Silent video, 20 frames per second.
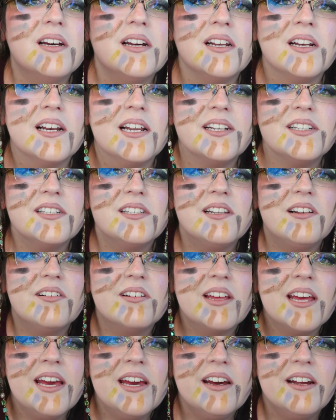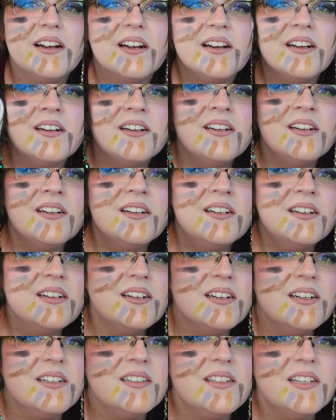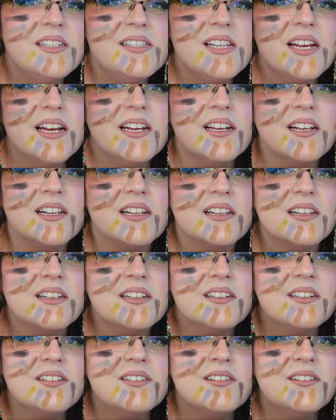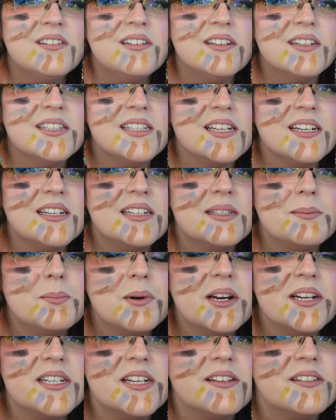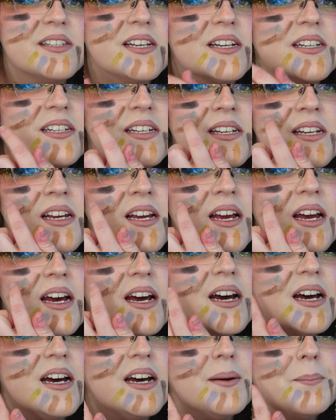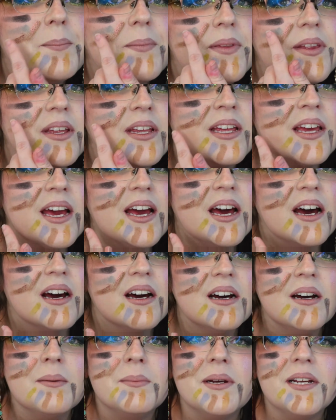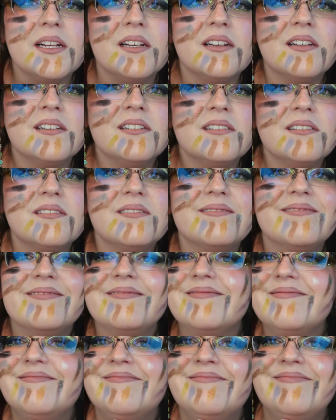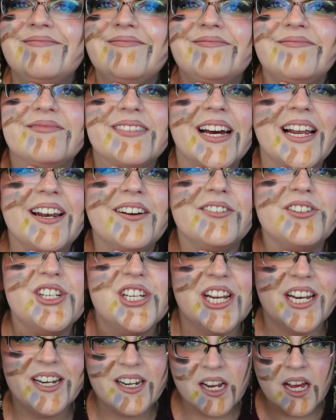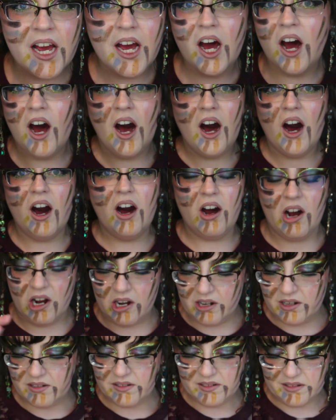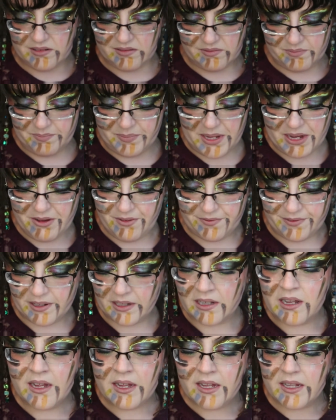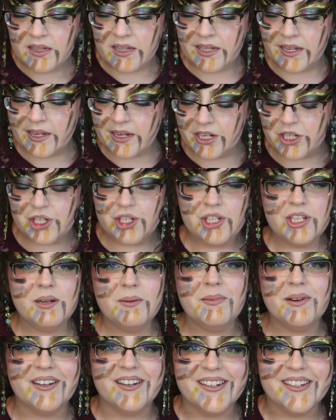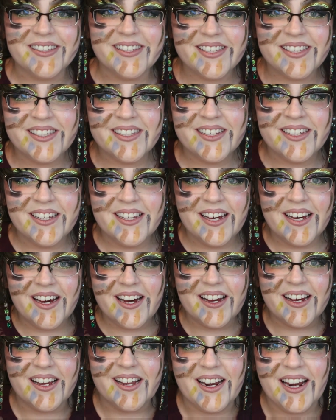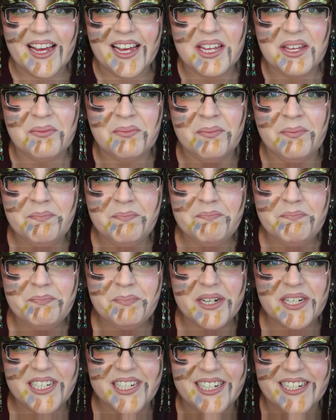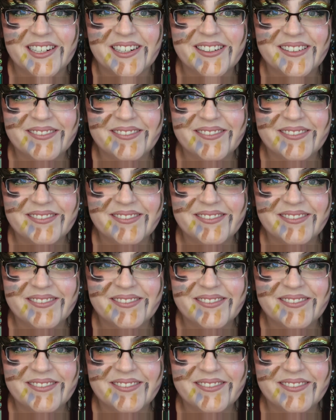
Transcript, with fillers: And let us look here at this angle. Oh, look at that. It's bright outside. Um, yeah, I mean, mm, hello, chin. Oh, beautiful. The shimmers are like butter.